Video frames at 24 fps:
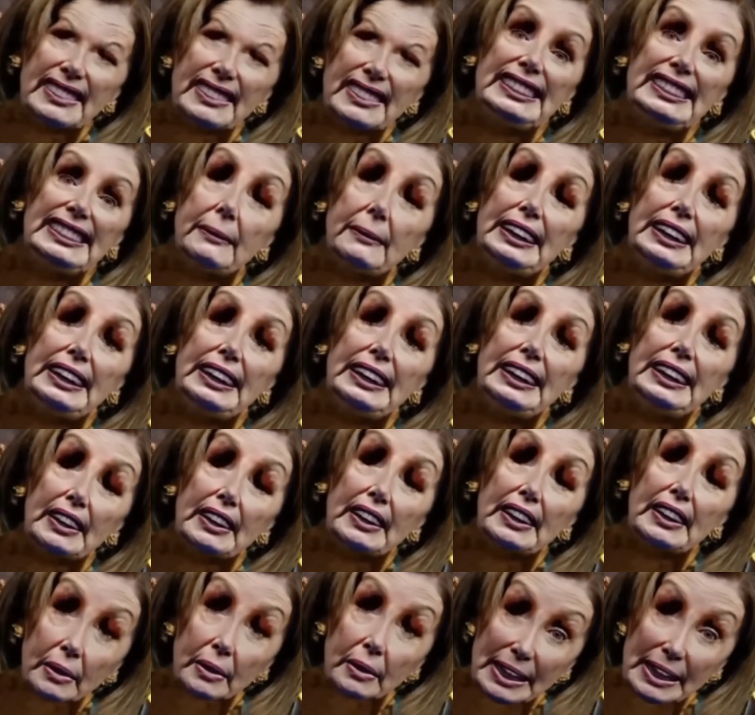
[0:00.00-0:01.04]
me
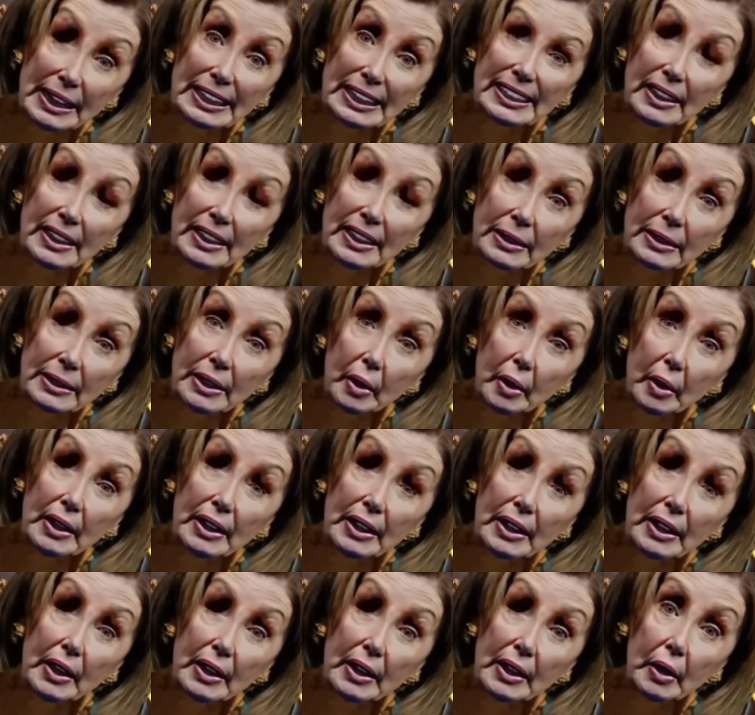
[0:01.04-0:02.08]
explain something to you.